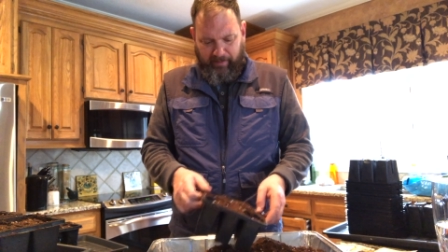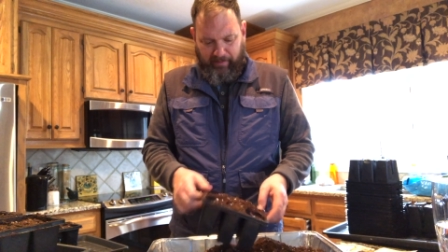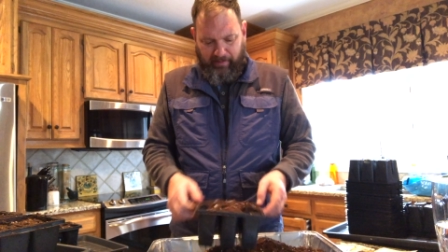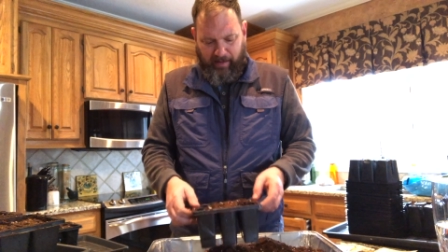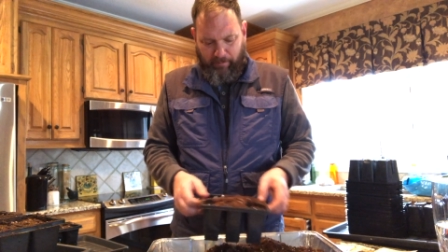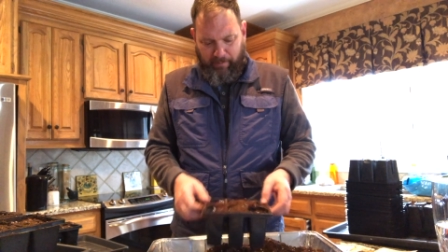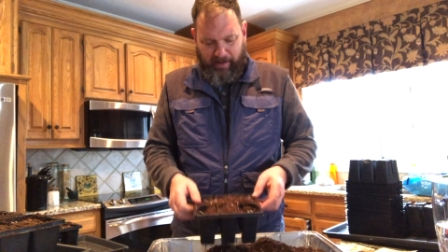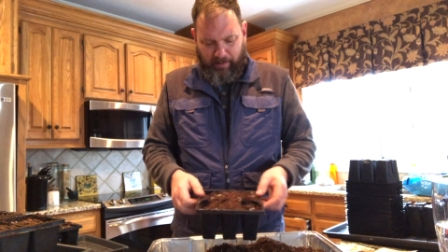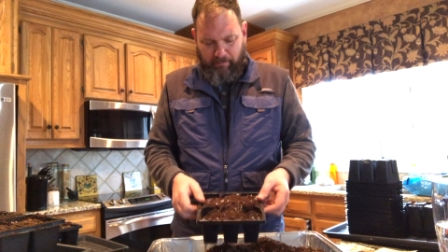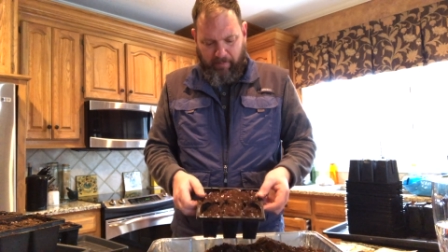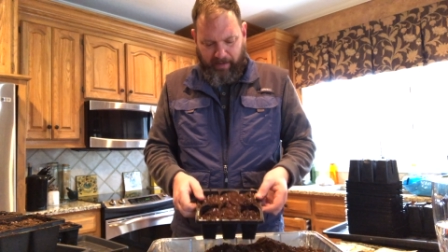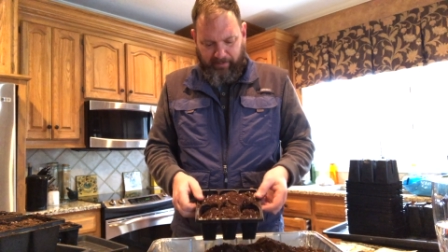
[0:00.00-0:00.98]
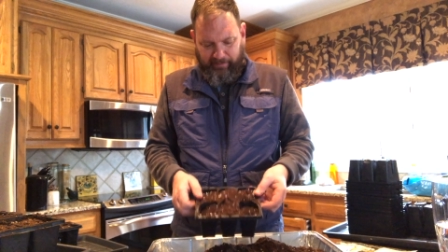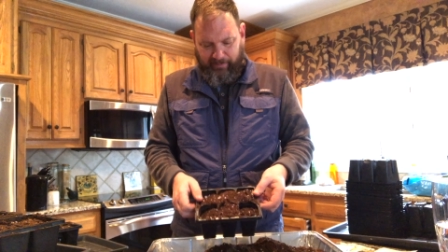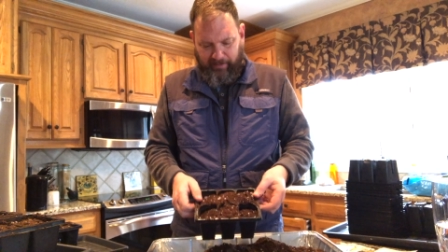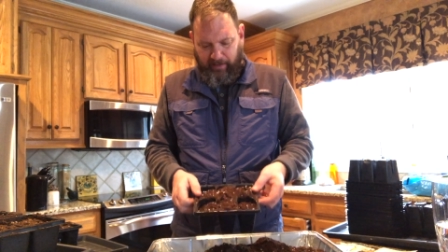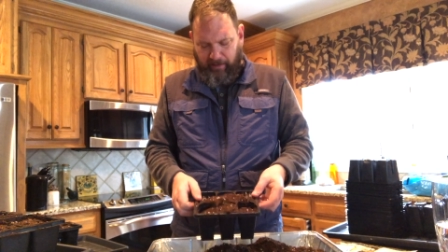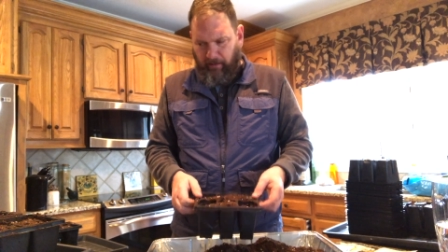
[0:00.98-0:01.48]
not make a mess in
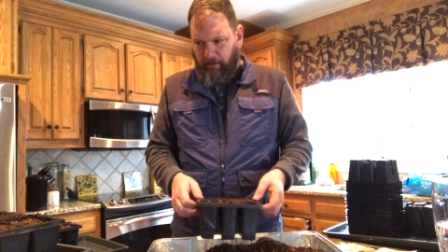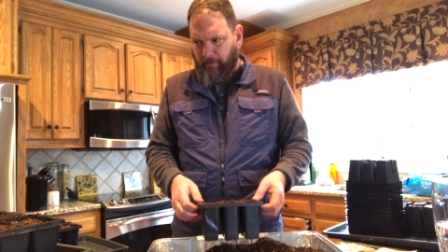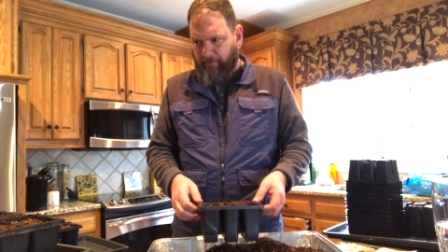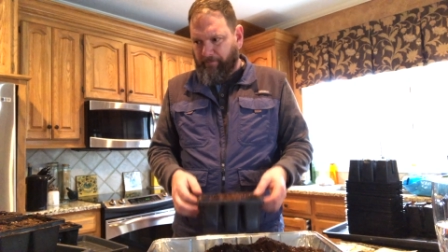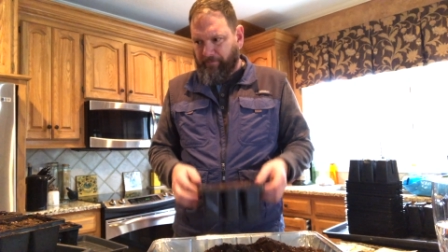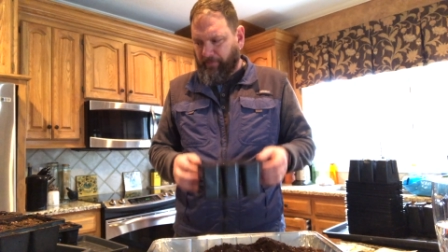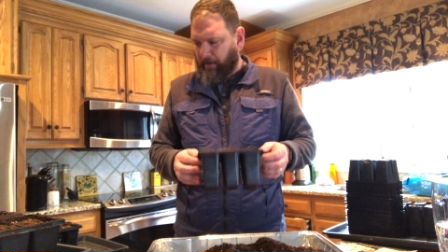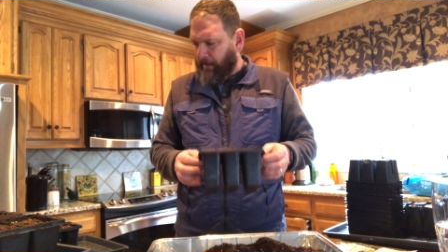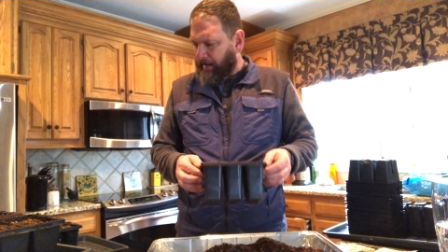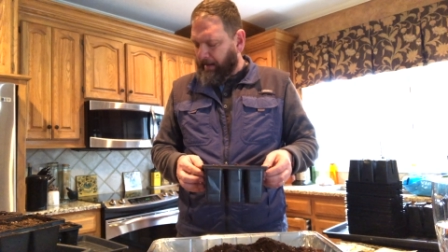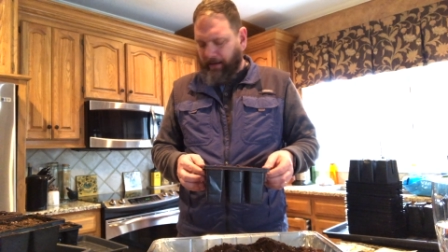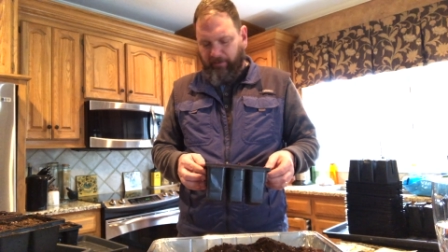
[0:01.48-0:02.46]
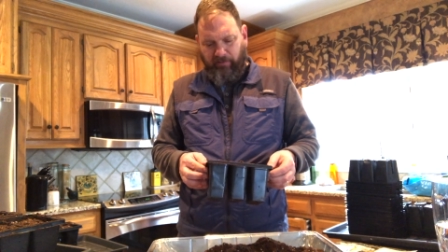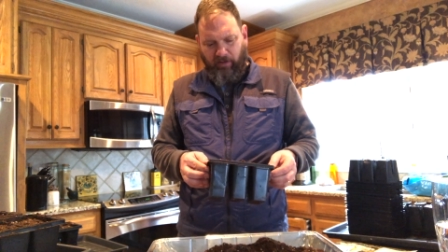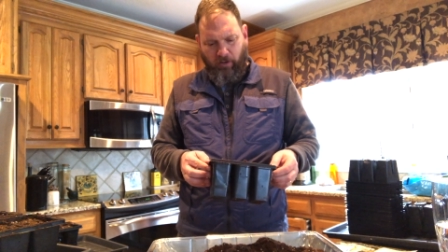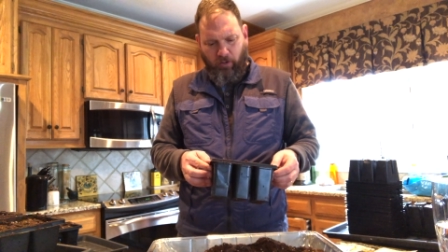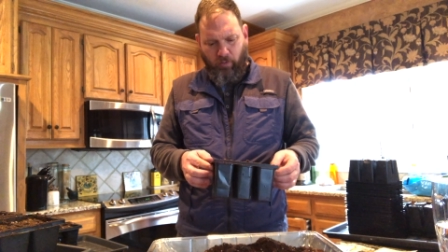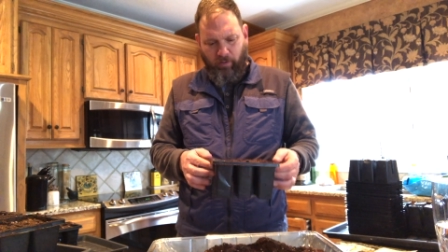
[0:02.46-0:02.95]
here. And
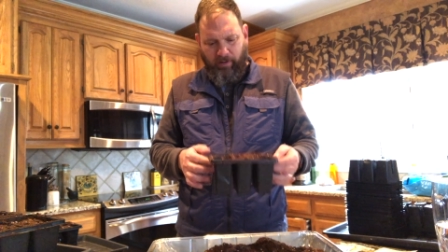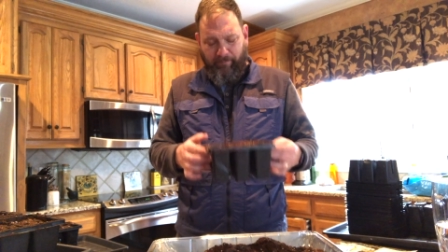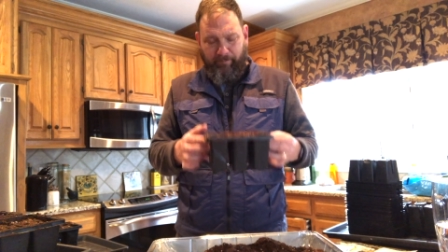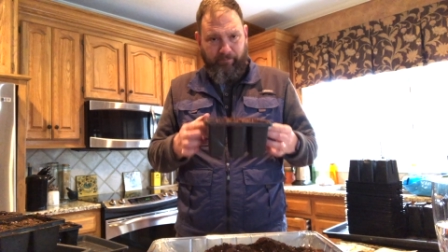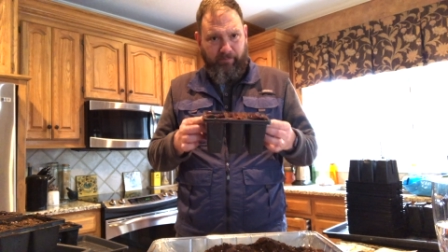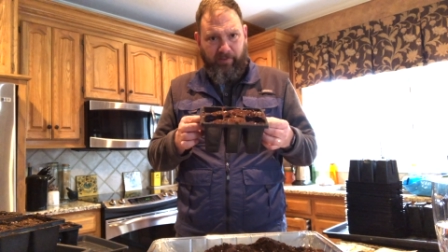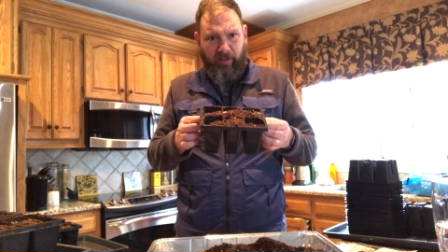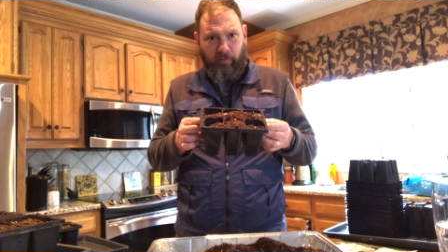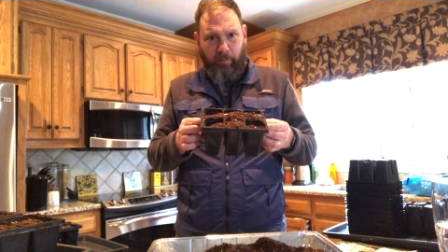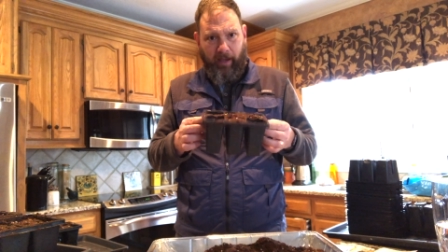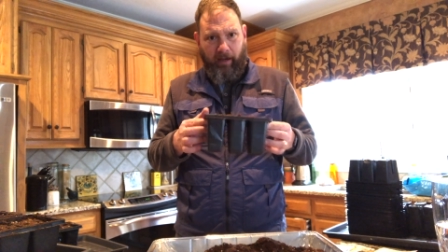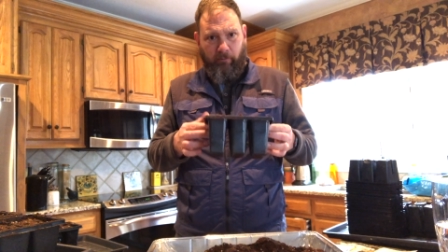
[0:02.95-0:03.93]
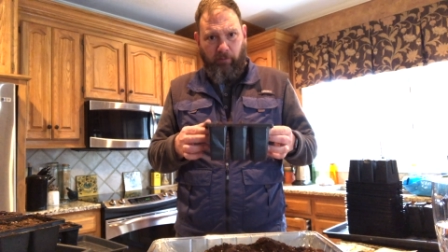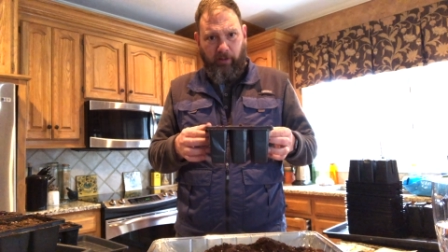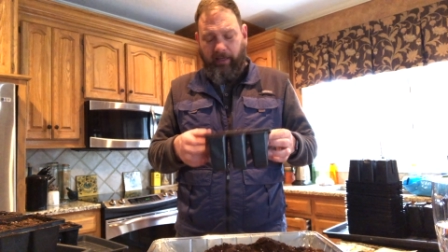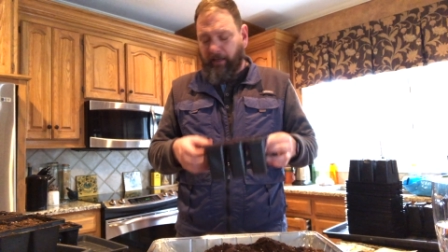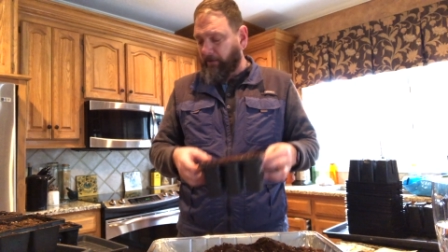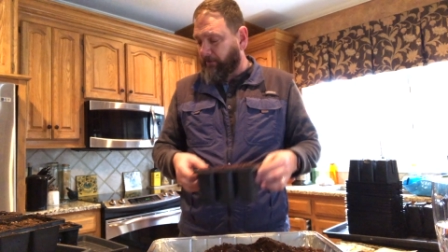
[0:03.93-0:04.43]
so 6-pack,
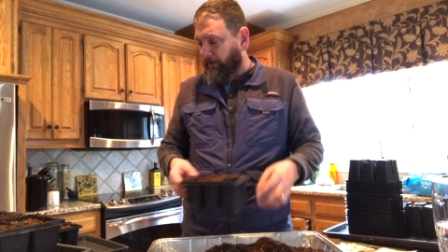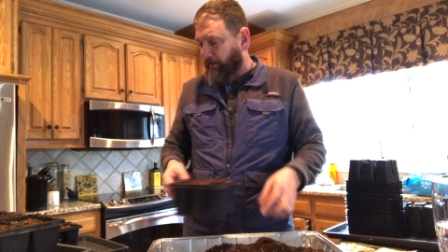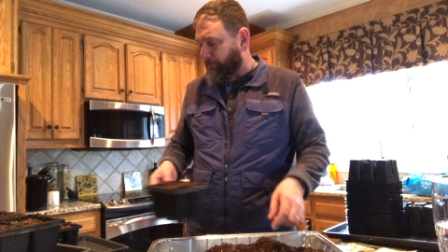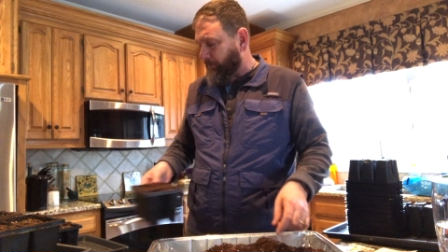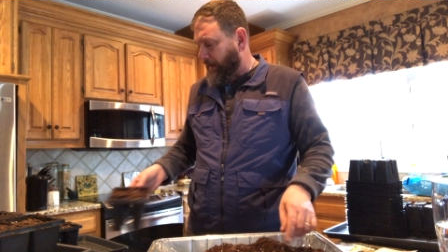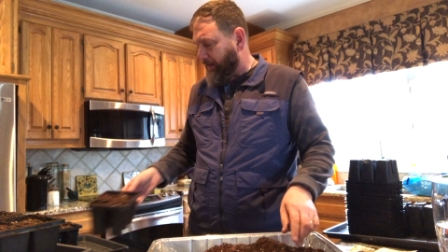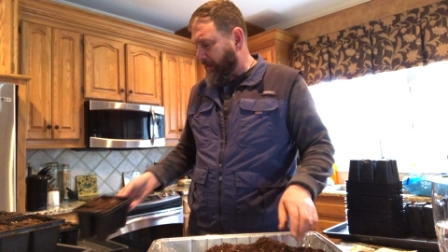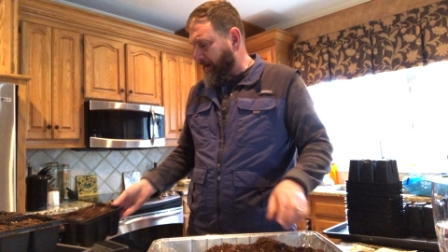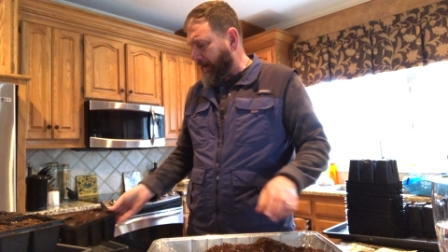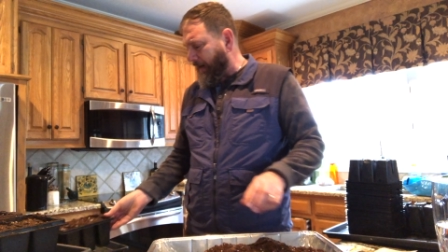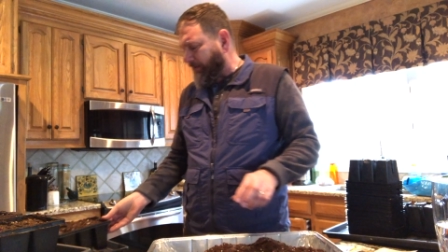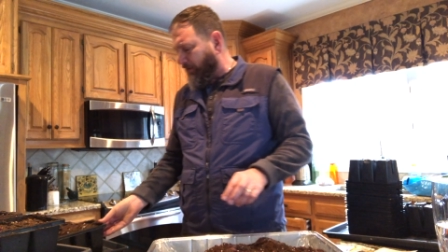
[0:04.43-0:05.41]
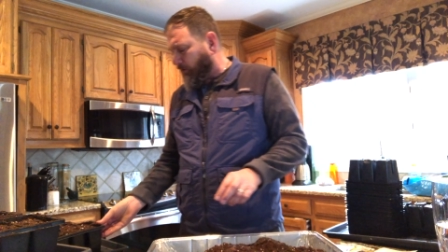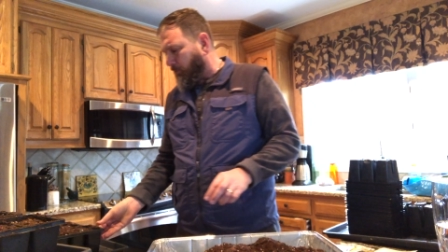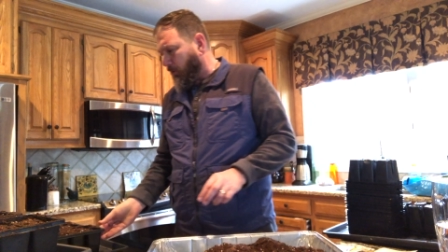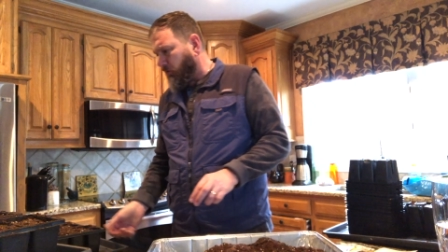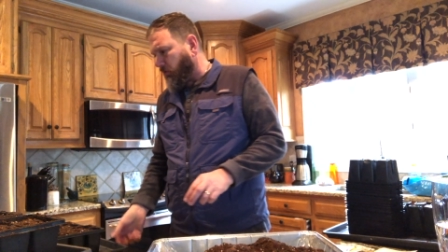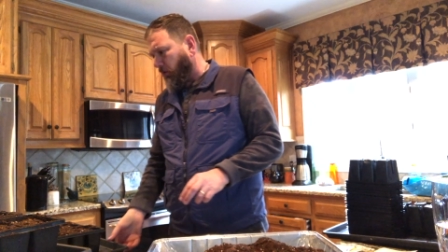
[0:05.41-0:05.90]
really easy. And then I got these
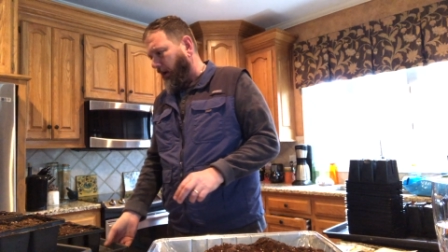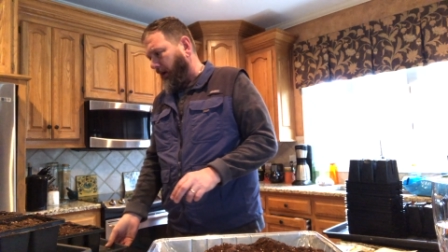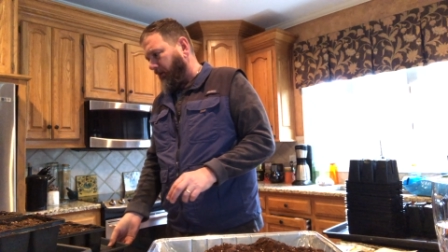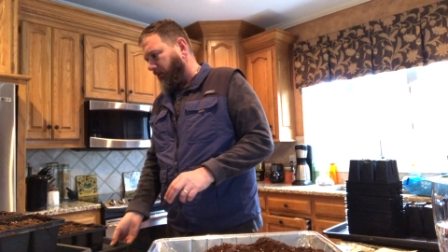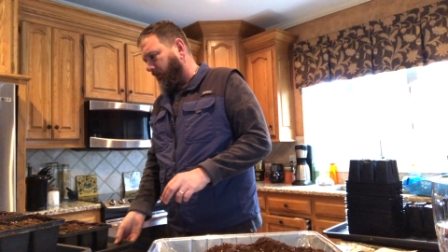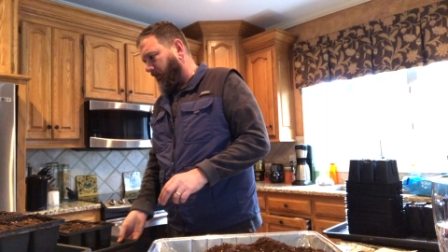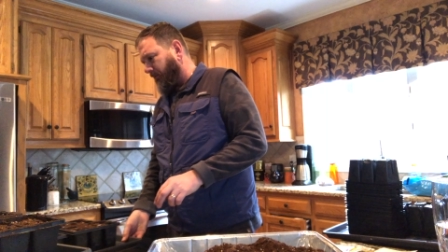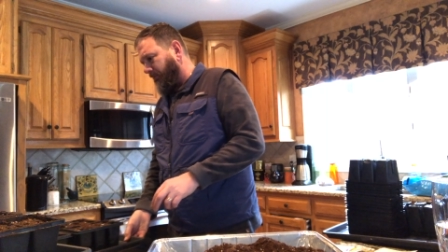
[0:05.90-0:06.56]
boot trays.